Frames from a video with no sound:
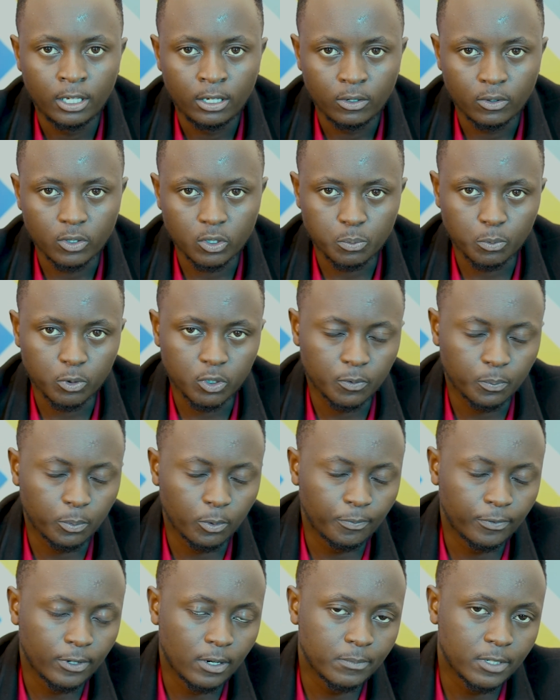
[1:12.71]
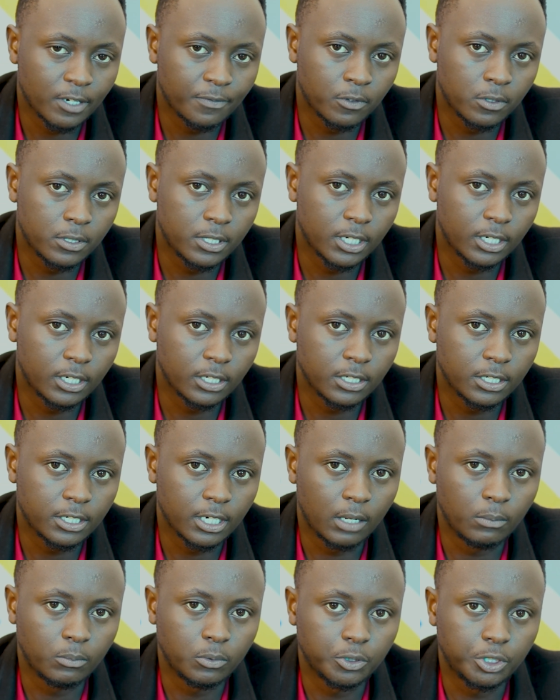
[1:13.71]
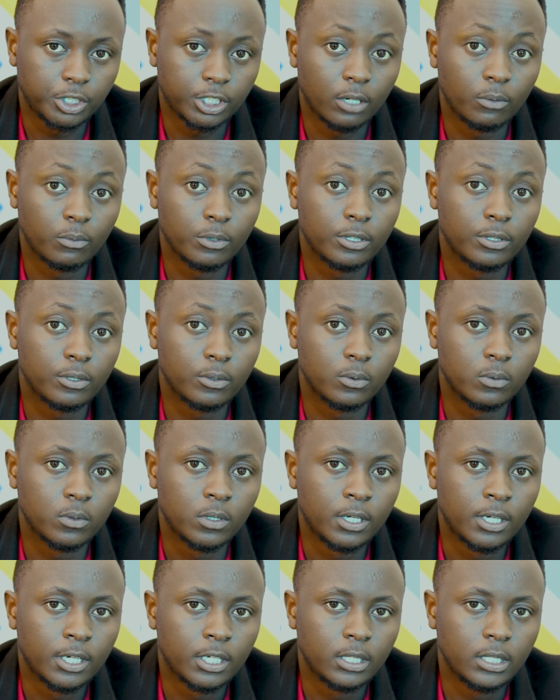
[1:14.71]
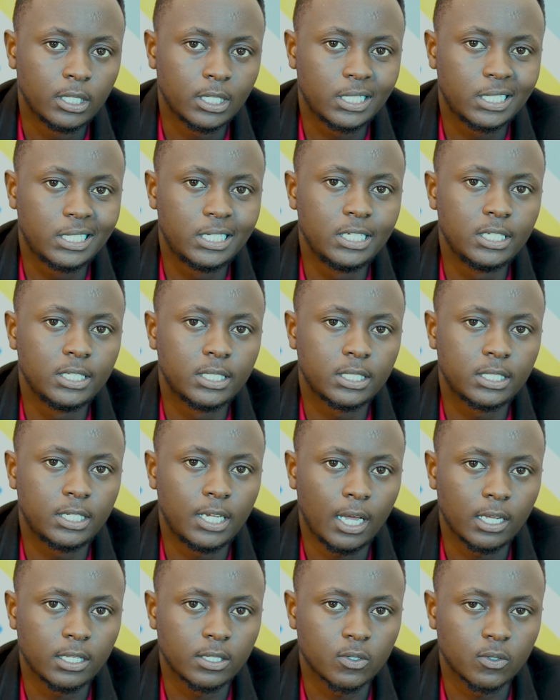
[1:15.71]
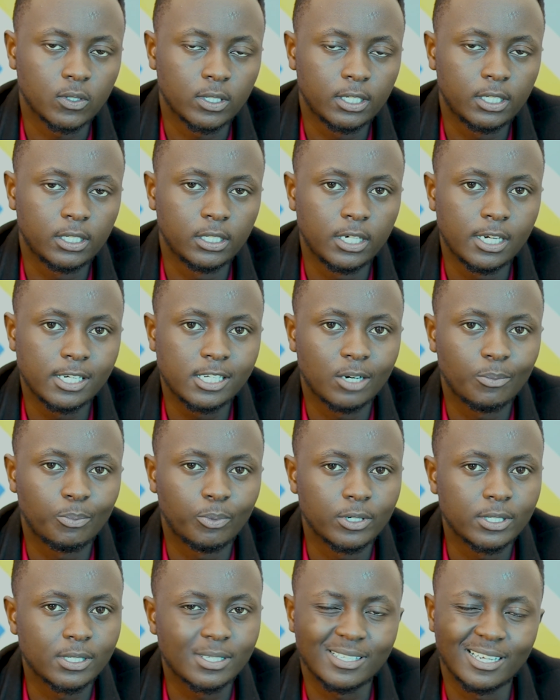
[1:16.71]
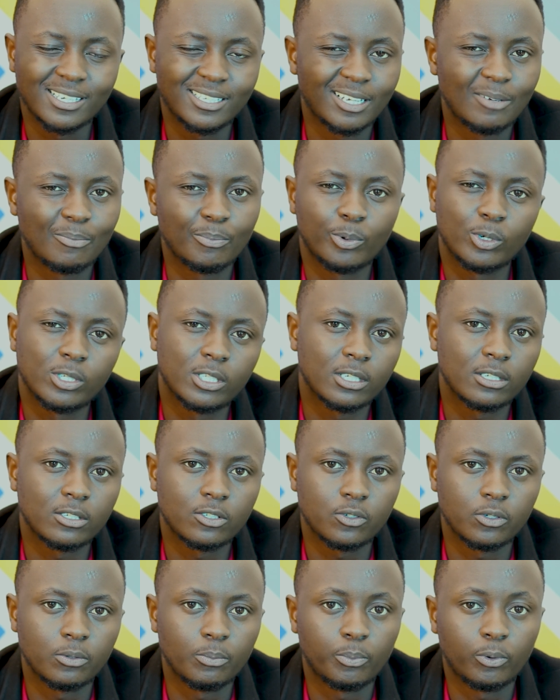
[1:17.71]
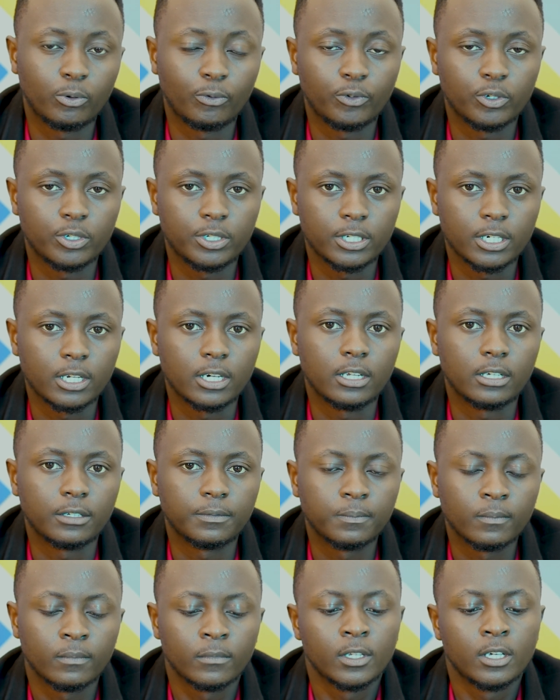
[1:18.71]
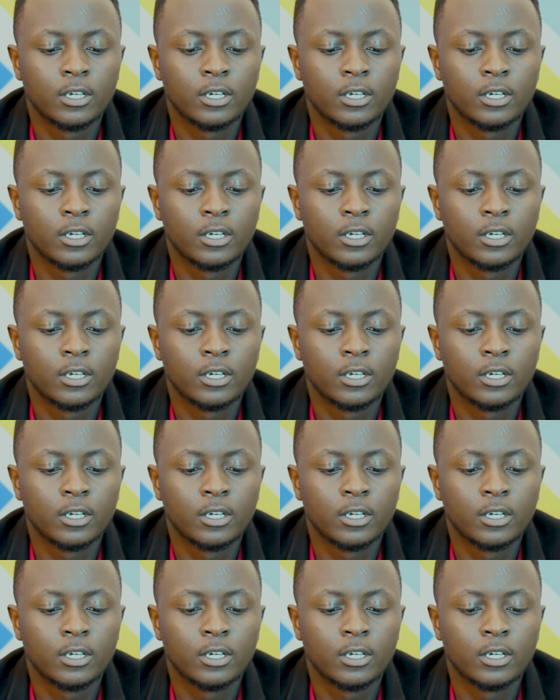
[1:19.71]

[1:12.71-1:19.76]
Because most prop firms have not taken time to share with you the key stats or the key data points that are important to improve your trading.